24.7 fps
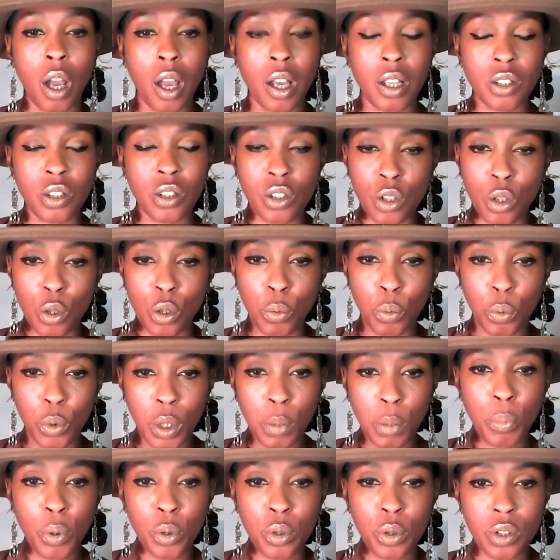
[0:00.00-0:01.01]
And so
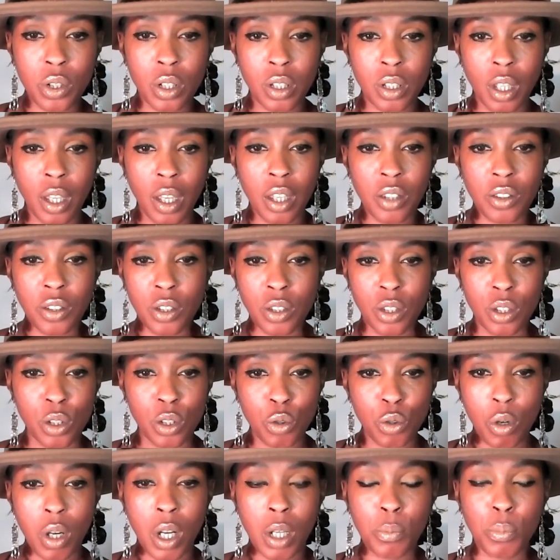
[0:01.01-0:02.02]
we put together the
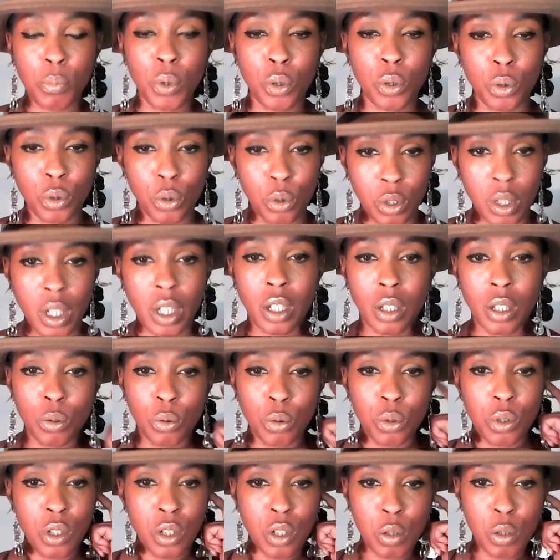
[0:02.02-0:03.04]
tribunal in
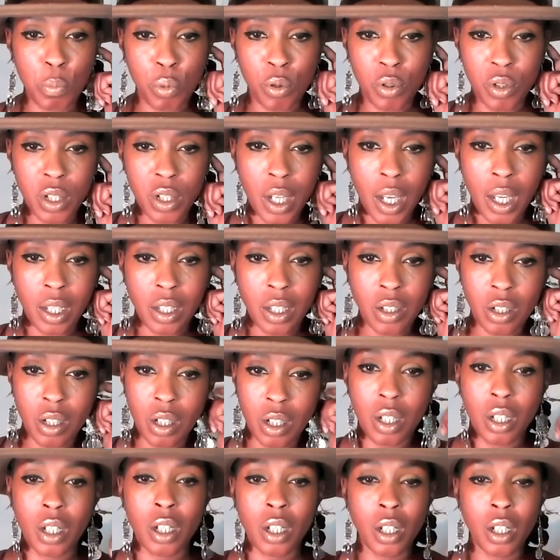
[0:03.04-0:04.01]
order to protect